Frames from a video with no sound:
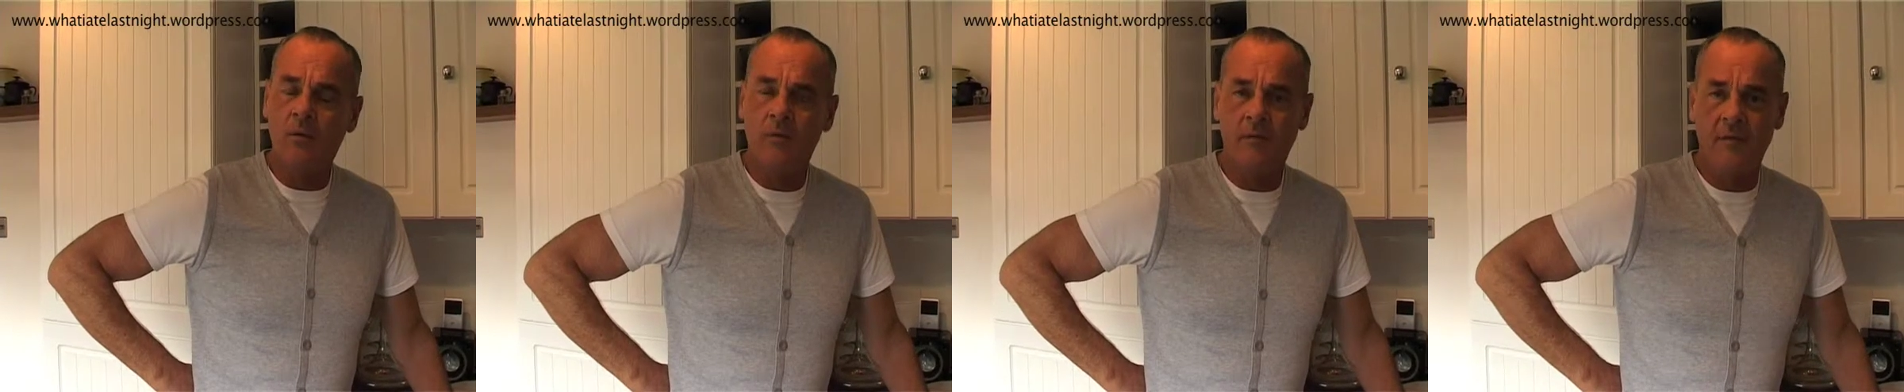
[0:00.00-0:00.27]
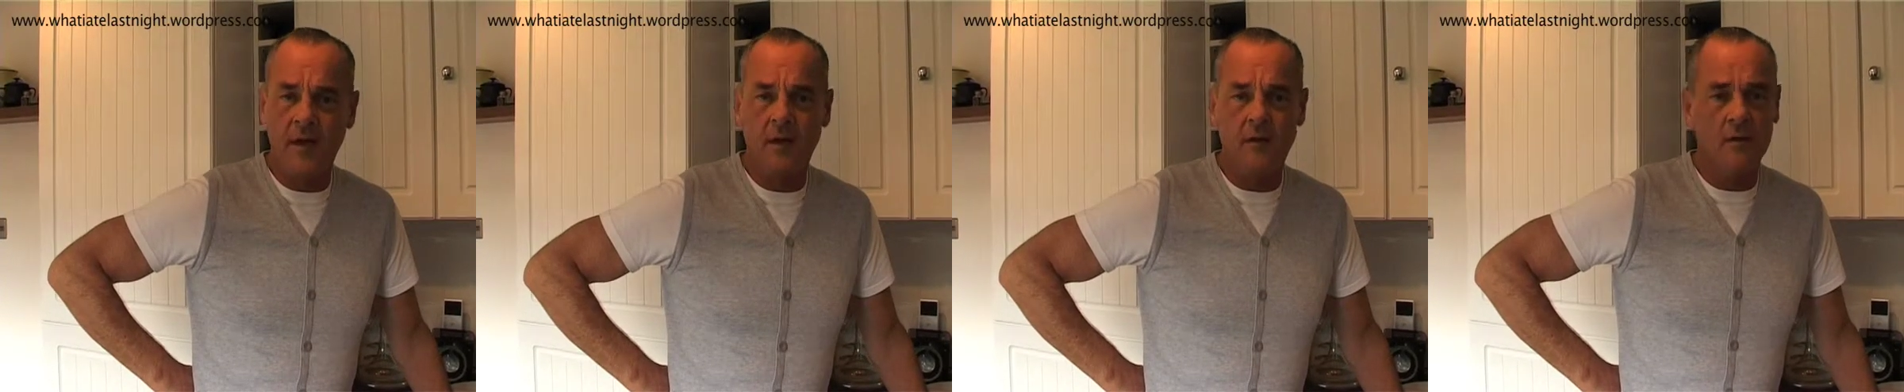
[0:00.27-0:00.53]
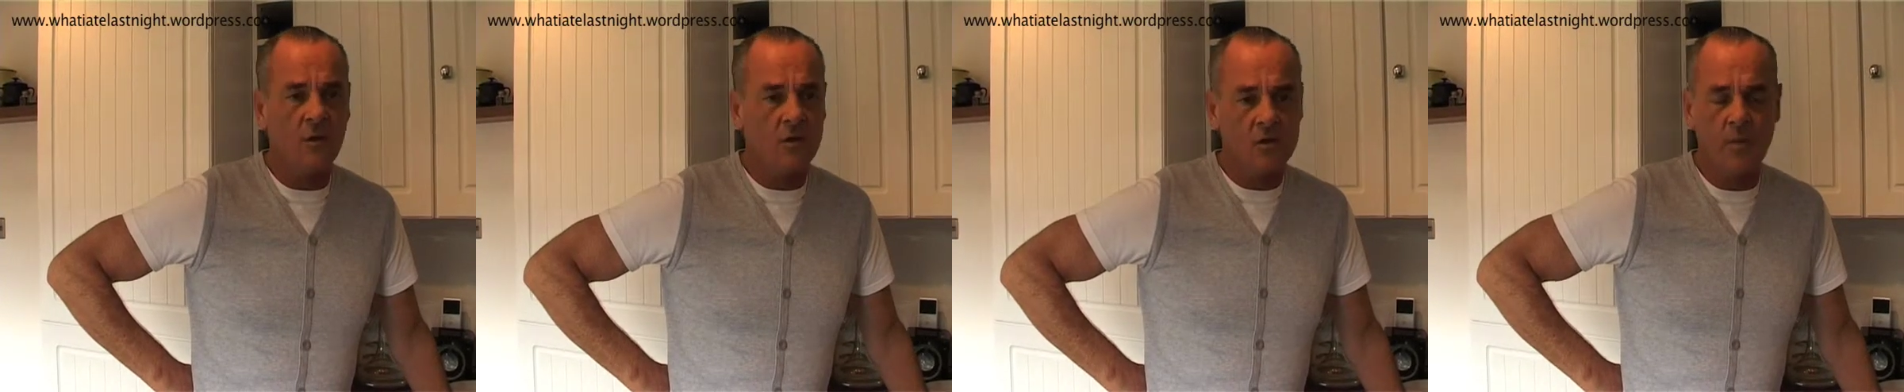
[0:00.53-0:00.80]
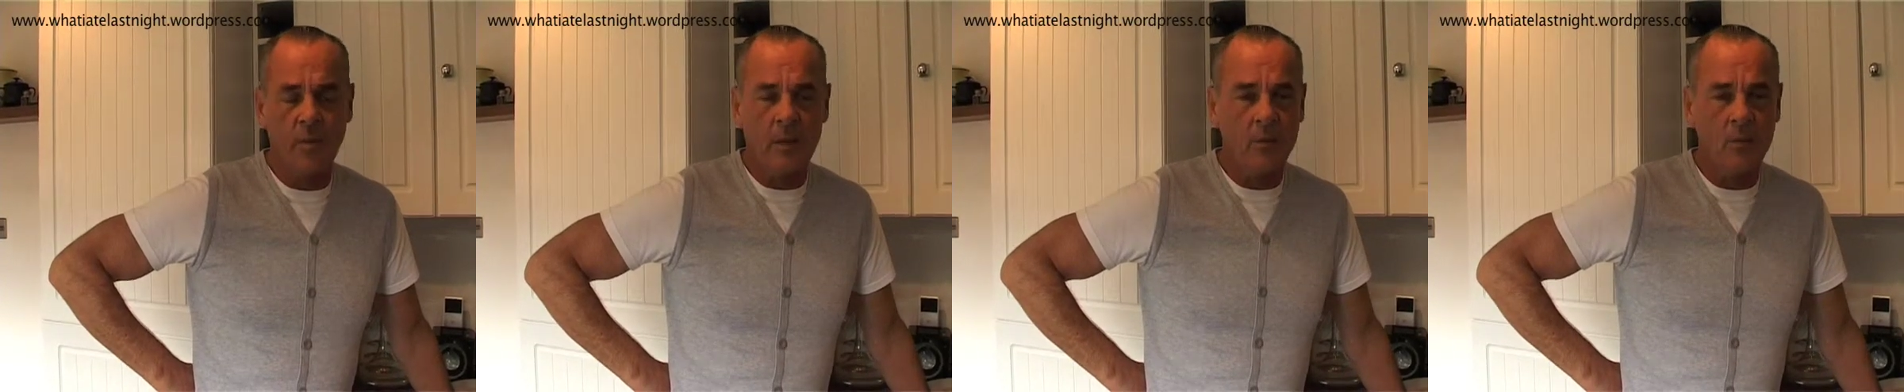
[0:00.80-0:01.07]
and found lots
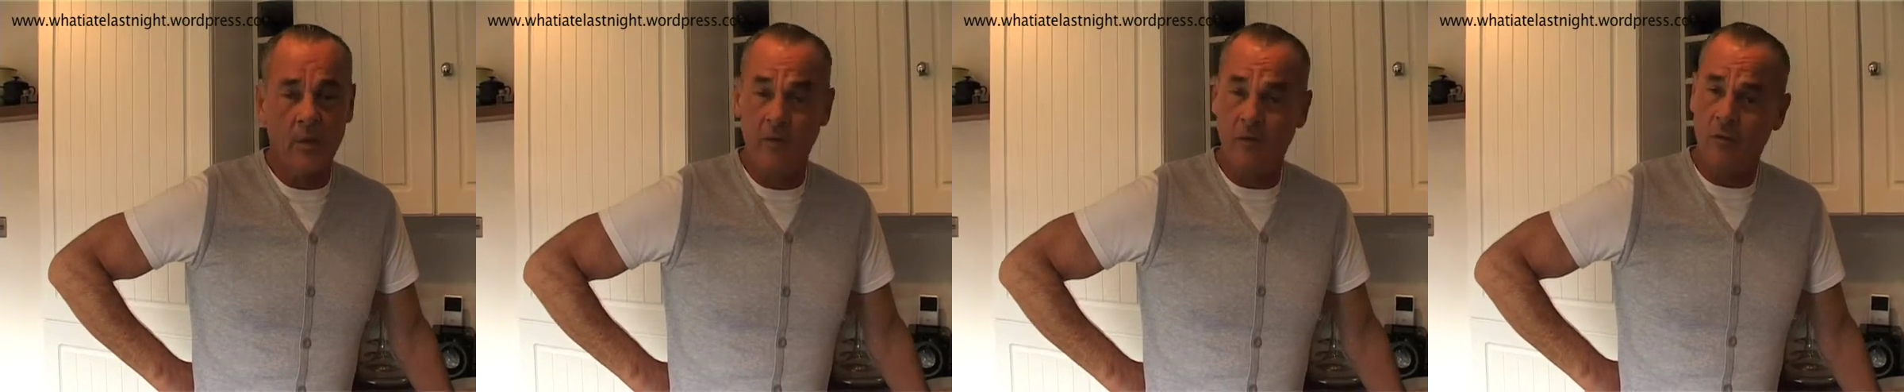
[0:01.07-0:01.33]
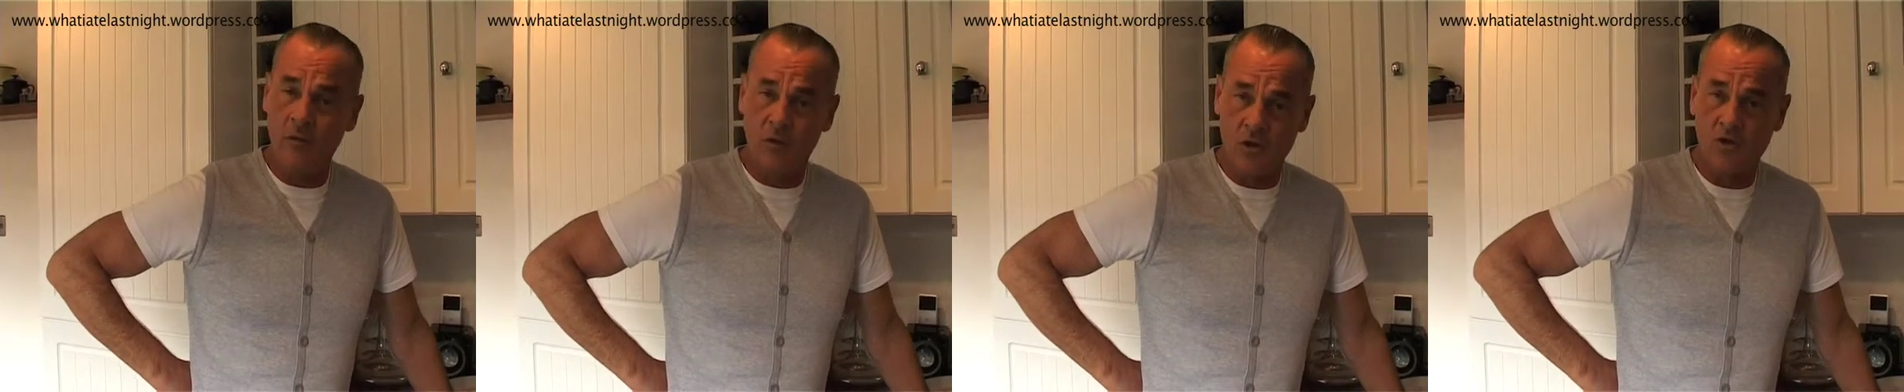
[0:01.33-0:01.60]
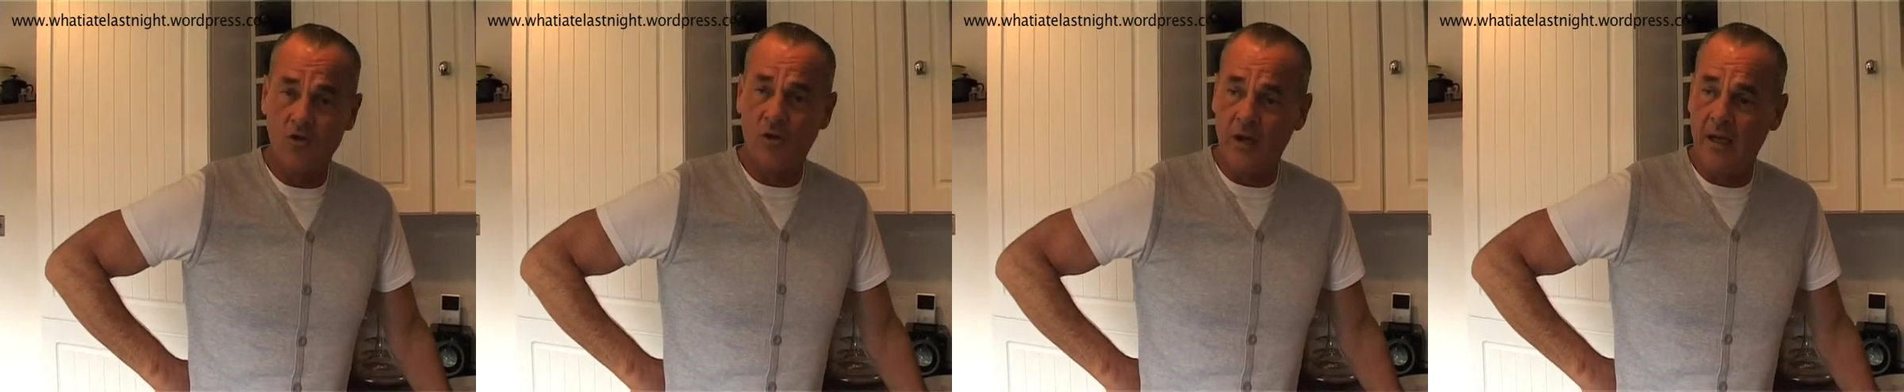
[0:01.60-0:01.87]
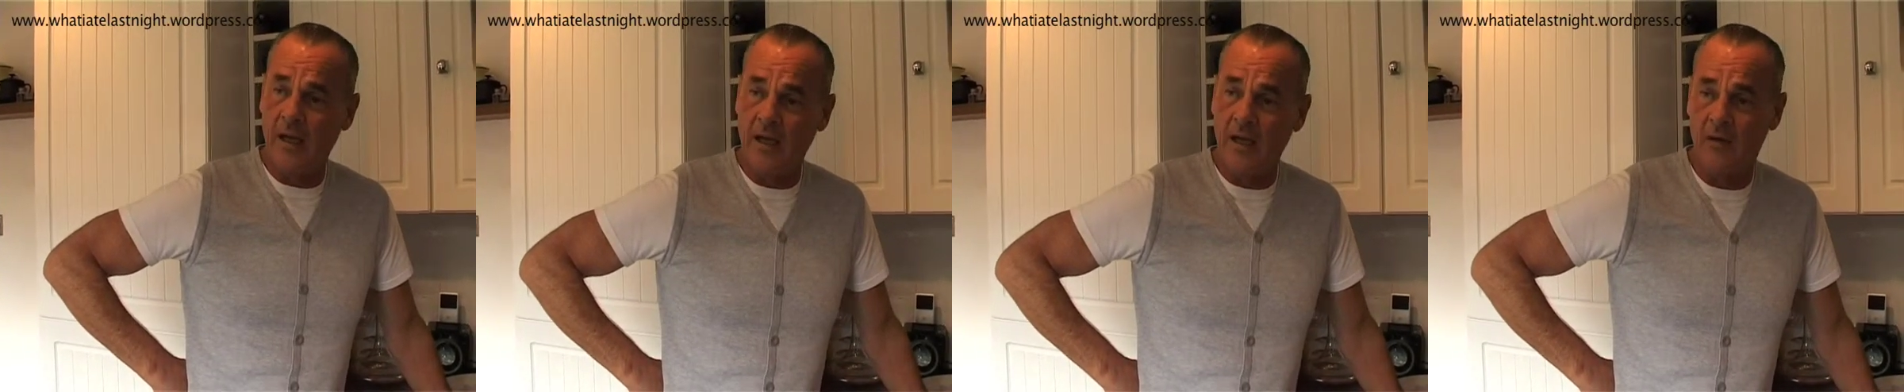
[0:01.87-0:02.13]
of people living on the street
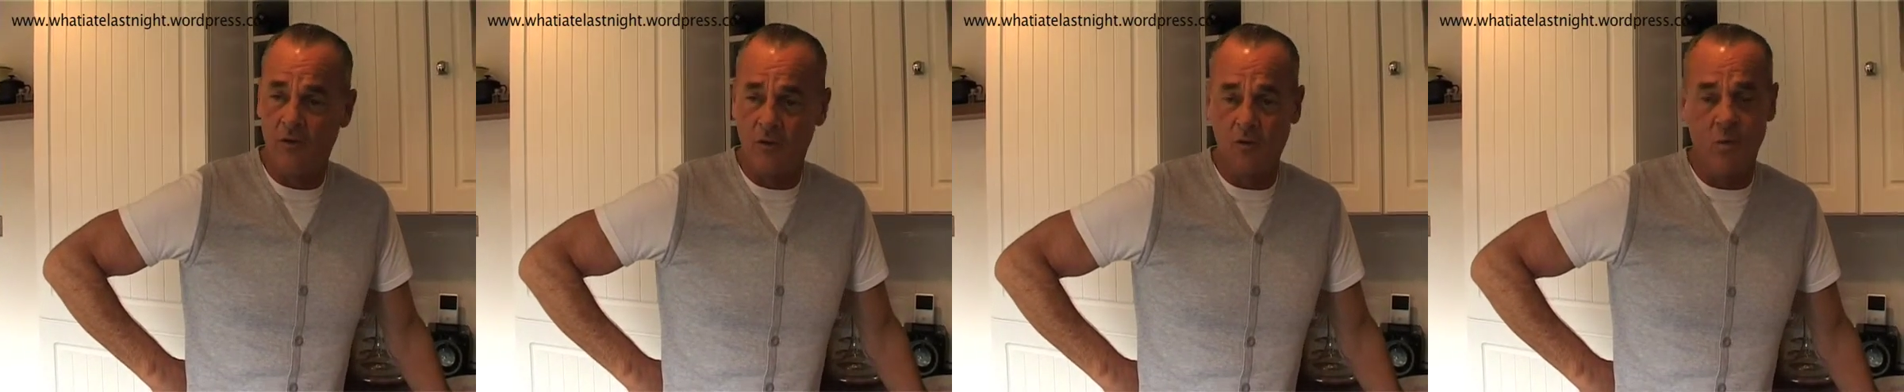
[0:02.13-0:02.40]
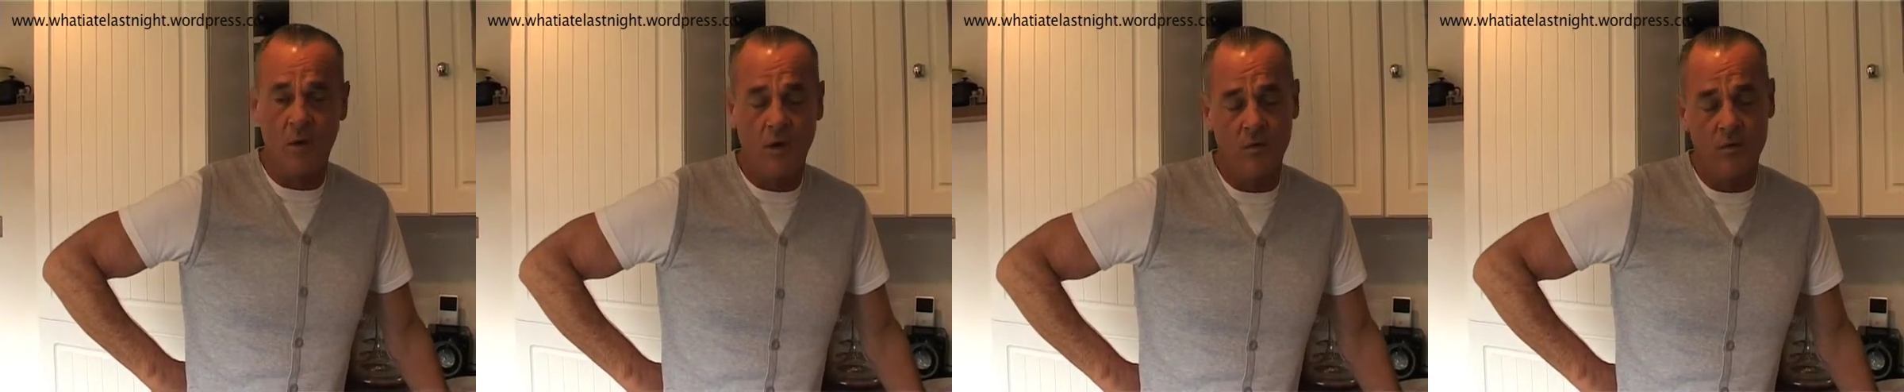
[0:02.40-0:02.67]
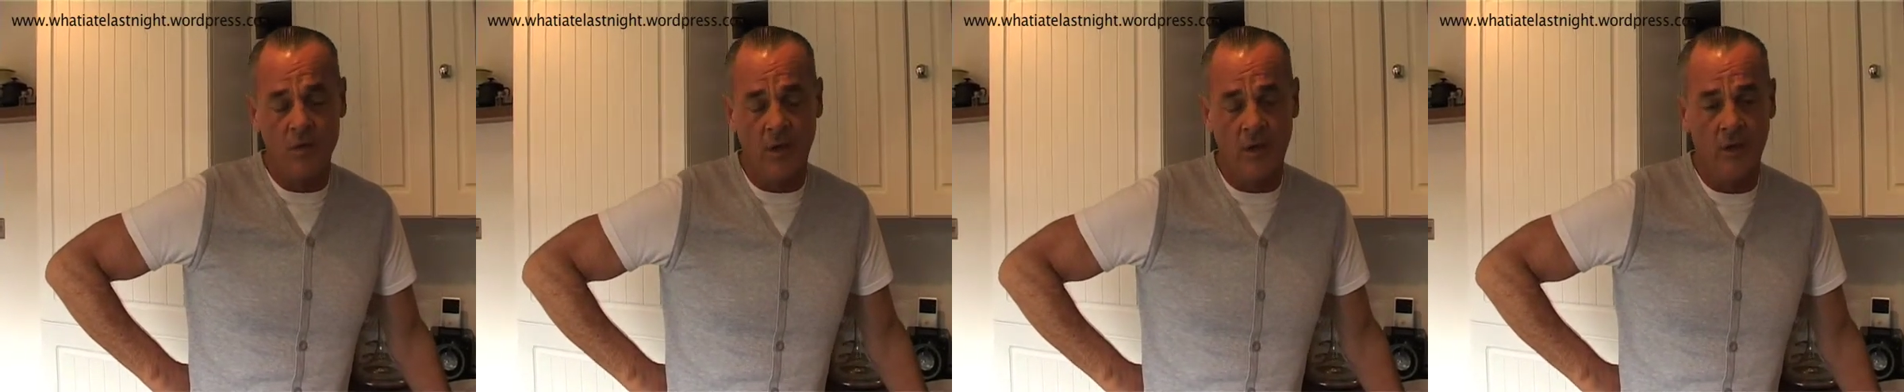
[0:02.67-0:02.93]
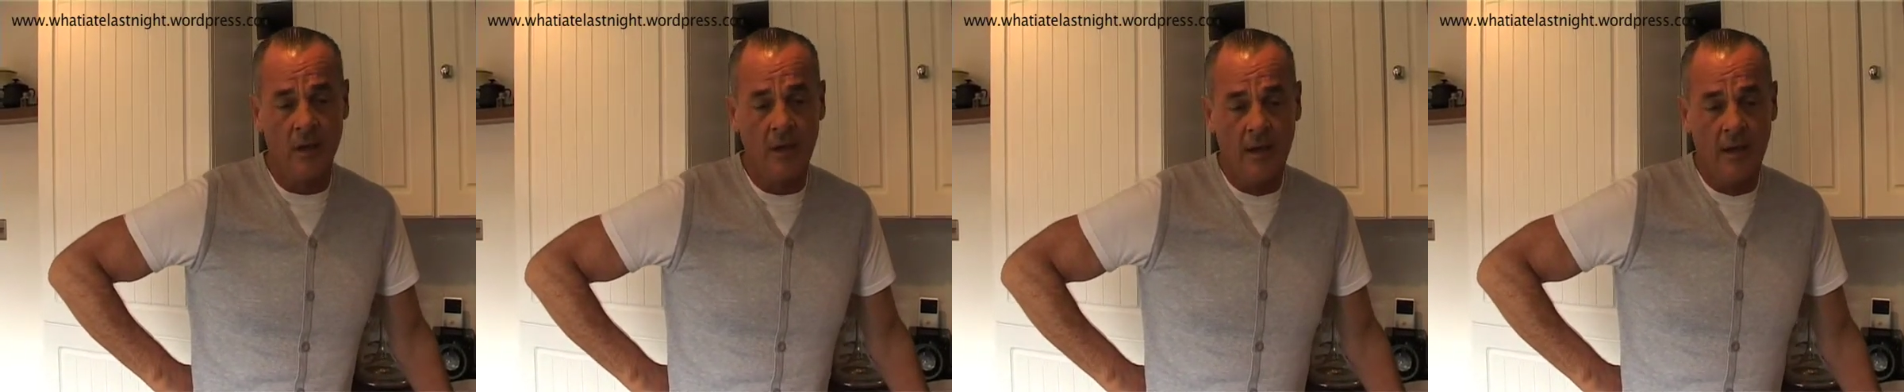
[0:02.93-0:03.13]
here as well, you know.